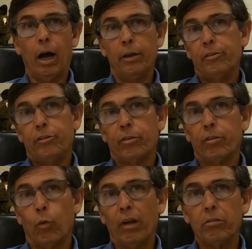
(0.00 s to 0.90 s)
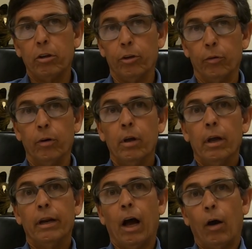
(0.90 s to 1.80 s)
He's just arrested you.
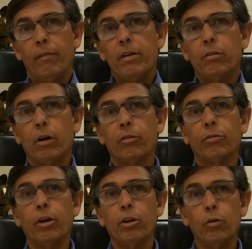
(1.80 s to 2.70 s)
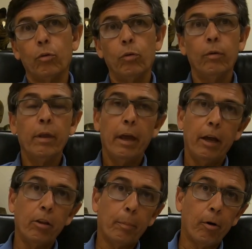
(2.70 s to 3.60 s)
Now, if he's going to sit you
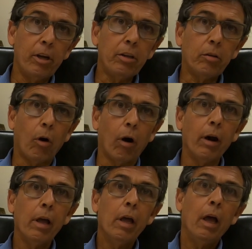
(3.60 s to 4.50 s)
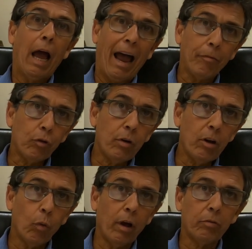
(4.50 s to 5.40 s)
in the police car after
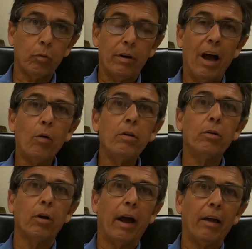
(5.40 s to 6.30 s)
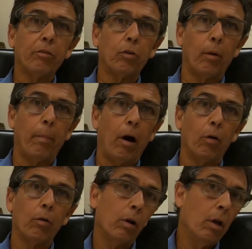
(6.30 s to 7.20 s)
he arrests you, now he's going to ask you
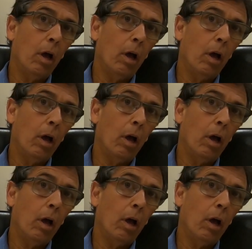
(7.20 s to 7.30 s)
about